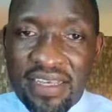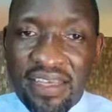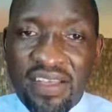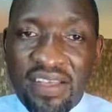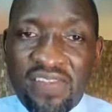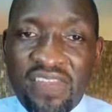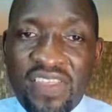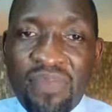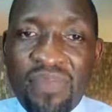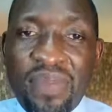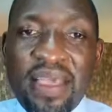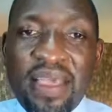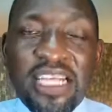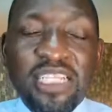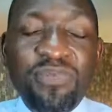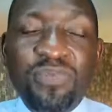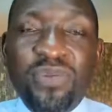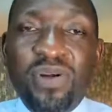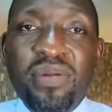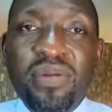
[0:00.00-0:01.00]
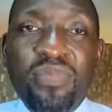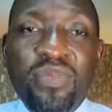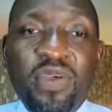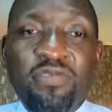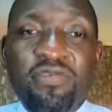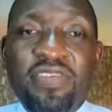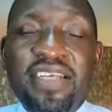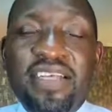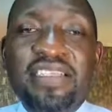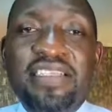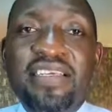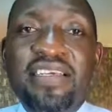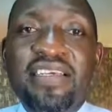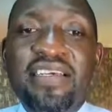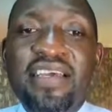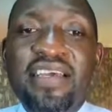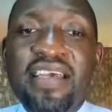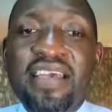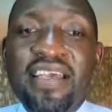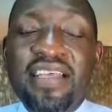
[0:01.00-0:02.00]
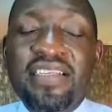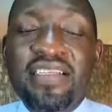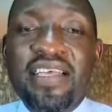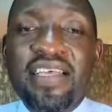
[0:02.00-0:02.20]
the biggest problem you're facing is